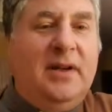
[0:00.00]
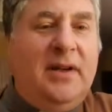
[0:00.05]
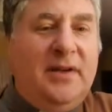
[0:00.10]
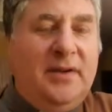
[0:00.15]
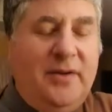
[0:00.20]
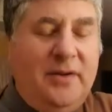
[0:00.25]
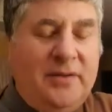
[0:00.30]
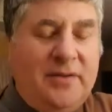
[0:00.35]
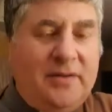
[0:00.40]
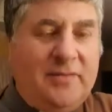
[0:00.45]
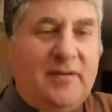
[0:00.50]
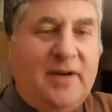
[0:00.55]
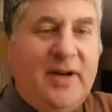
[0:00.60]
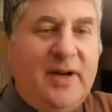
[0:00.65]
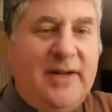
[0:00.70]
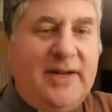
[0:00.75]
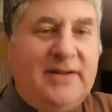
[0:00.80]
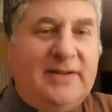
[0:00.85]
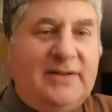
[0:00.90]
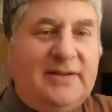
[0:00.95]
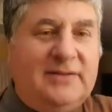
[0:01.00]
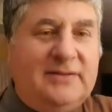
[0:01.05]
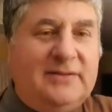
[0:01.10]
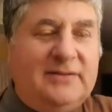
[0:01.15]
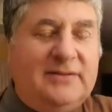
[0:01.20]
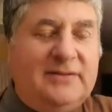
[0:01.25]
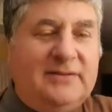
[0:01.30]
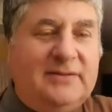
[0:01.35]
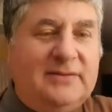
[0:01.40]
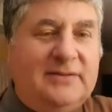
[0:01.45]
and not a right.
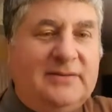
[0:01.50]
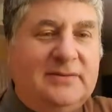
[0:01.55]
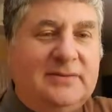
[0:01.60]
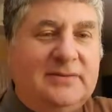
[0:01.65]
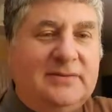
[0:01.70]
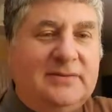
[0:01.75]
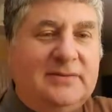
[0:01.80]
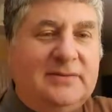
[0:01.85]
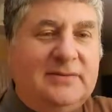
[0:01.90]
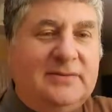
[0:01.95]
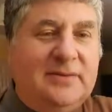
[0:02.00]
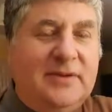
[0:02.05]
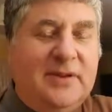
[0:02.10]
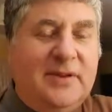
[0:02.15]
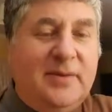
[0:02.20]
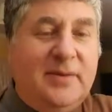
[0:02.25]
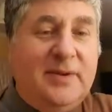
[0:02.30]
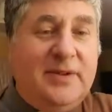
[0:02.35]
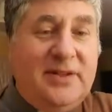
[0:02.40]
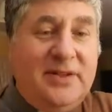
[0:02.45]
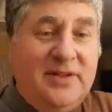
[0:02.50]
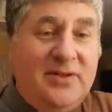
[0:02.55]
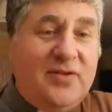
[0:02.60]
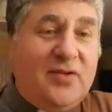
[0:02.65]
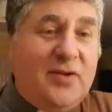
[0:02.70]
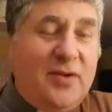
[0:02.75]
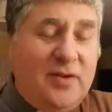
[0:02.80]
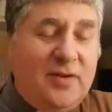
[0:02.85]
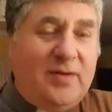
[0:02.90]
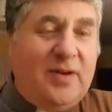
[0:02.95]
Which is
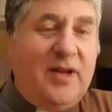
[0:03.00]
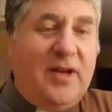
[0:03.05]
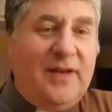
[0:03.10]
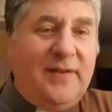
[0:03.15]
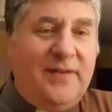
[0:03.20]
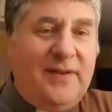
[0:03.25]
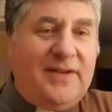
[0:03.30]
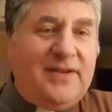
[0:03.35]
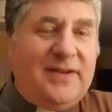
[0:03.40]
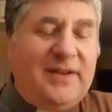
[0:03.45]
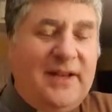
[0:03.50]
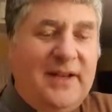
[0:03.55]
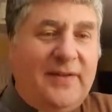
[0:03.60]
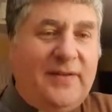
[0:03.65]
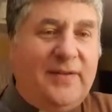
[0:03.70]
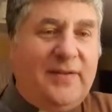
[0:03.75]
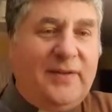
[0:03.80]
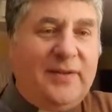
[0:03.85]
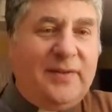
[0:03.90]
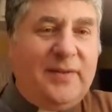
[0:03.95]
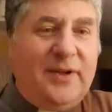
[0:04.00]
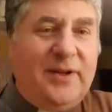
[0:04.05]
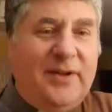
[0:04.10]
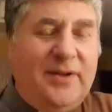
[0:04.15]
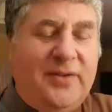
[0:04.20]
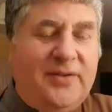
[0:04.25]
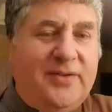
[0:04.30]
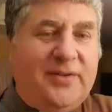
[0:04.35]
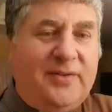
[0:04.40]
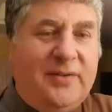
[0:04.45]
true, life is a gift and
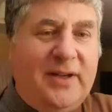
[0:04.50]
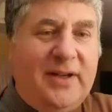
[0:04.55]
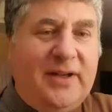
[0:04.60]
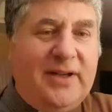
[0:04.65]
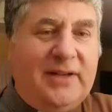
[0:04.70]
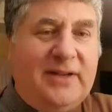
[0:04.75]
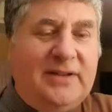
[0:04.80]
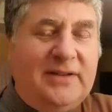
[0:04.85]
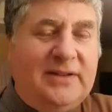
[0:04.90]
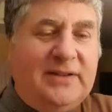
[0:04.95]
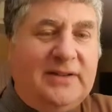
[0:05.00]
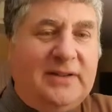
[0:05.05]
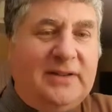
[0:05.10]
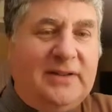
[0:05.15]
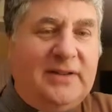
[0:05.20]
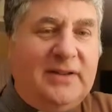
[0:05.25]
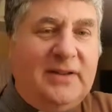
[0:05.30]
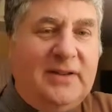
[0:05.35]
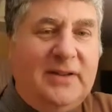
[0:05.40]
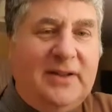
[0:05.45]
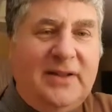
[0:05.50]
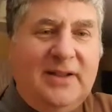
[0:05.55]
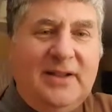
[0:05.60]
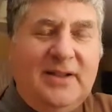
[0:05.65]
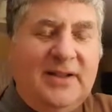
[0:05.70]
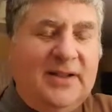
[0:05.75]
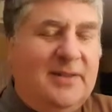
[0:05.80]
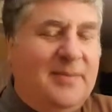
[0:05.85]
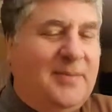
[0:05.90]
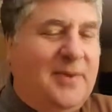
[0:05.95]
not a right.
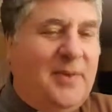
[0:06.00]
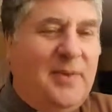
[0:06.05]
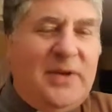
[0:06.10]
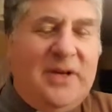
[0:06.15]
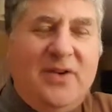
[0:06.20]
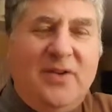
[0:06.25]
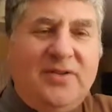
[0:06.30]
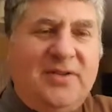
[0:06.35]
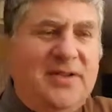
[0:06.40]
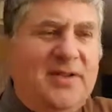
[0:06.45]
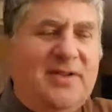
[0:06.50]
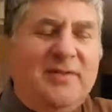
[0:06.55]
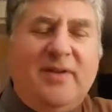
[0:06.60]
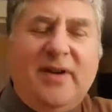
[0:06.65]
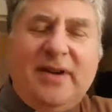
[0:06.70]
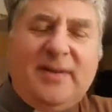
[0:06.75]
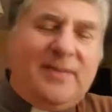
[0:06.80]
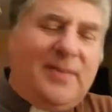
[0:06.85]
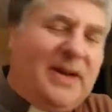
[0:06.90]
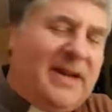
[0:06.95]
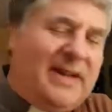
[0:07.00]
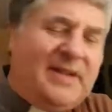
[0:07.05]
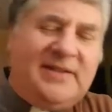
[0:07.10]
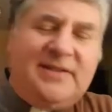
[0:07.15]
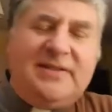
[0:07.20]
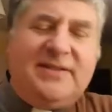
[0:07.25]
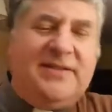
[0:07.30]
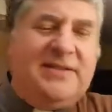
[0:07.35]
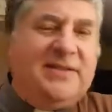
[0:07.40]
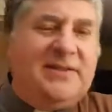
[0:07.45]
But we're not in the right
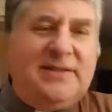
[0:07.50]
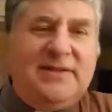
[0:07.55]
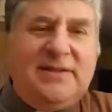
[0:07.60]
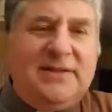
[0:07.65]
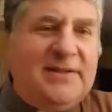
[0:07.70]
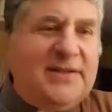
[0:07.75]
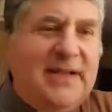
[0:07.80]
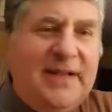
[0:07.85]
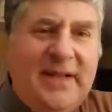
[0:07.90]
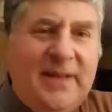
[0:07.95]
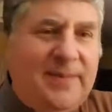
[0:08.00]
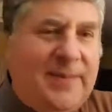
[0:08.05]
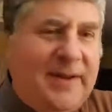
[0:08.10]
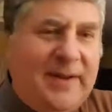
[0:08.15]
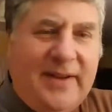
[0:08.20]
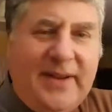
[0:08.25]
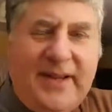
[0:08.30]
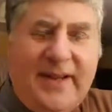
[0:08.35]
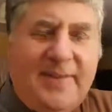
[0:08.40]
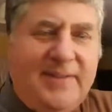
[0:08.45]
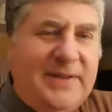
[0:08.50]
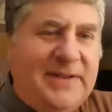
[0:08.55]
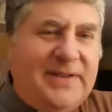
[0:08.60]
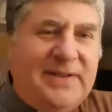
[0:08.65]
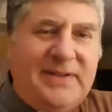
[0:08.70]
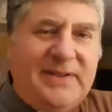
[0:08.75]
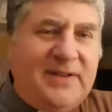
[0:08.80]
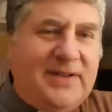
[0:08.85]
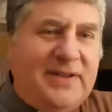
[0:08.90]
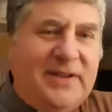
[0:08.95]
place to think about that
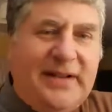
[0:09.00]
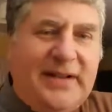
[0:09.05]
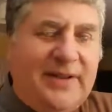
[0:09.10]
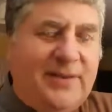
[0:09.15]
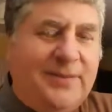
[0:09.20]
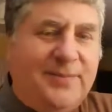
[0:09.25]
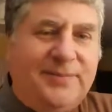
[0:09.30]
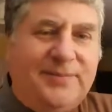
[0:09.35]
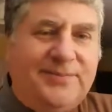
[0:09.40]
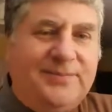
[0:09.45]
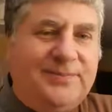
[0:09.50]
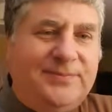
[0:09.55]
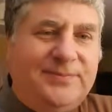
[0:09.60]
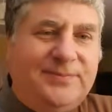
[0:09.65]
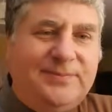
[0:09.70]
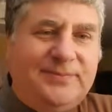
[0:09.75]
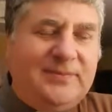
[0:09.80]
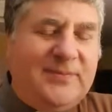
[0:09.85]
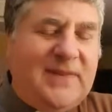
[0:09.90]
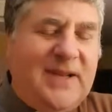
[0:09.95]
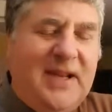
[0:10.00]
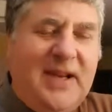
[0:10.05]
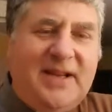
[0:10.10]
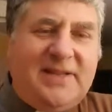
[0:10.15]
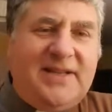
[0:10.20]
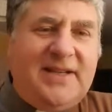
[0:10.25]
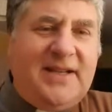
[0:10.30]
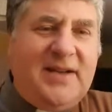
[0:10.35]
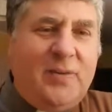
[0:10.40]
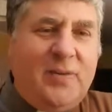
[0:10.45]
message now. I
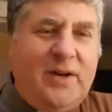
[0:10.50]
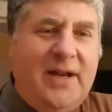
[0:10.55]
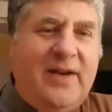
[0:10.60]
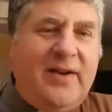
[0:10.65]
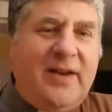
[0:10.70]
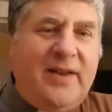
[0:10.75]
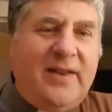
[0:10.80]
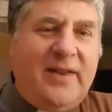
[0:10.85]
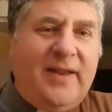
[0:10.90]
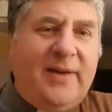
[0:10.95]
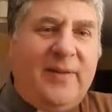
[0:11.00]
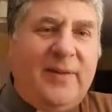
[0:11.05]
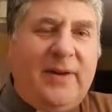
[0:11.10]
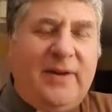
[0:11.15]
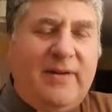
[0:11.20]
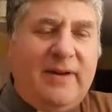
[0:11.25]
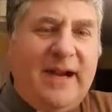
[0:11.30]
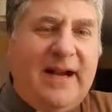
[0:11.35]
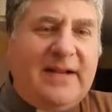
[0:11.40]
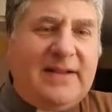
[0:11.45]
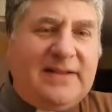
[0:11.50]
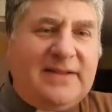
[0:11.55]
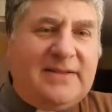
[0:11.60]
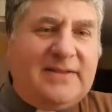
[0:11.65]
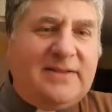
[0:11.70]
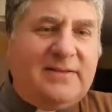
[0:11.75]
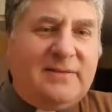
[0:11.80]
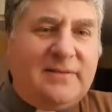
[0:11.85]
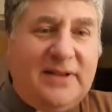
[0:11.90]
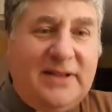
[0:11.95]
tell you where I think we're at,
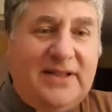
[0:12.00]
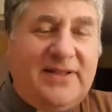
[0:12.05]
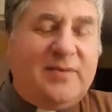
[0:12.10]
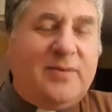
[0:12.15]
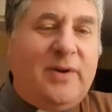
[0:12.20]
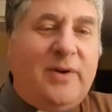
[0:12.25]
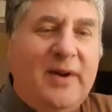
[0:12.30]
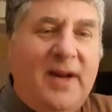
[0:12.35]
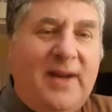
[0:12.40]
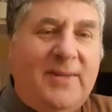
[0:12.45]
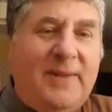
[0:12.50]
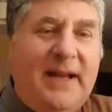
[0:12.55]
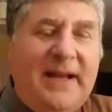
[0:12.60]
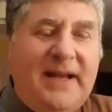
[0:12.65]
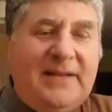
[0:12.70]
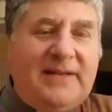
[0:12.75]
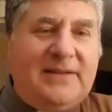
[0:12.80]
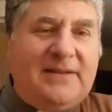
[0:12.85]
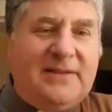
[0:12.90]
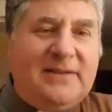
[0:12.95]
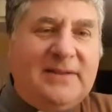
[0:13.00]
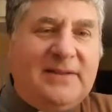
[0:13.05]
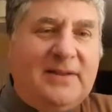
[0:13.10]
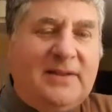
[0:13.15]
at least where I'm at.